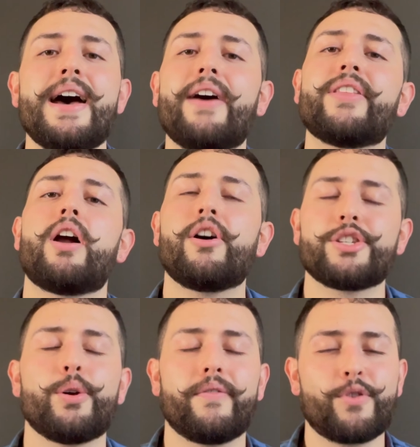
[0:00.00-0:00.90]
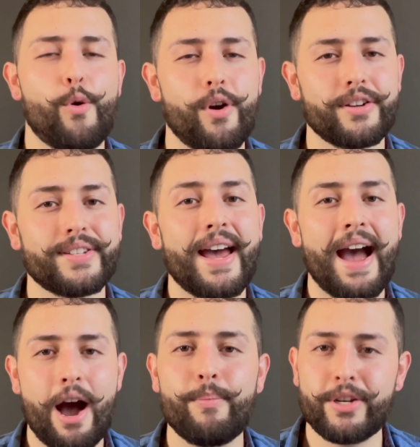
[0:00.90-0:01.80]
and then also, of course,
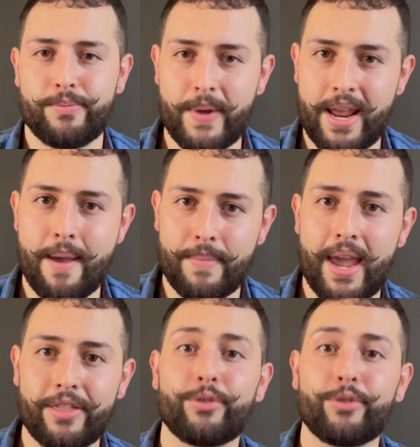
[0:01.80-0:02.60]
how much money I made